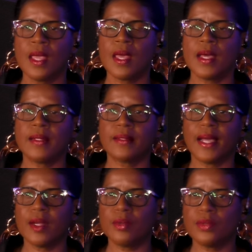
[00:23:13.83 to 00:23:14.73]
And
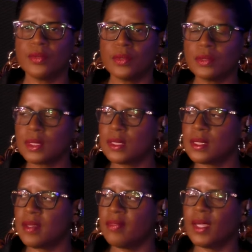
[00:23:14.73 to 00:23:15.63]
I don't know this
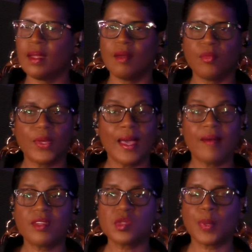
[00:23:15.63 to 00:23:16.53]
evening if we
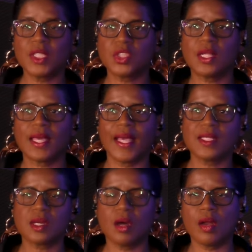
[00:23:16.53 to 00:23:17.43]
have a special
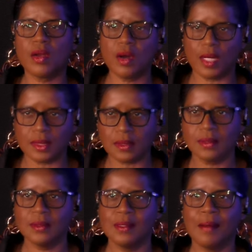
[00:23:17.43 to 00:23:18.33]
guest or not,
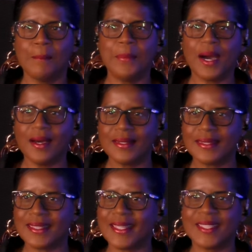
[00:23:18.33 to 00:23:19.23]
but
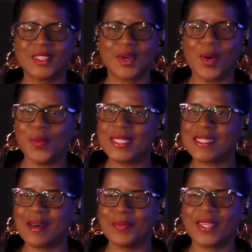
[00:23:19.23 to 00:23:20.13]
it's always
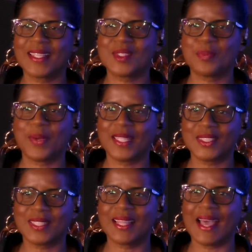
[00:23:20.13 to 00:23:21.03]
something
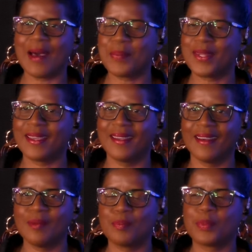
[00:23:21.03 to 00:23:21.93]
special happening
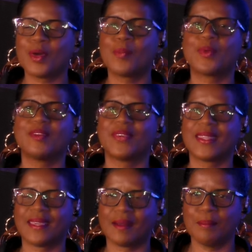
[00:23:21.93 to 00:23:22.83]
on Pure
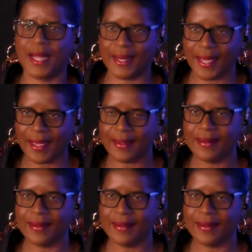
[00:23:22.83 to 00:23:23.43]
Prophetic Monday.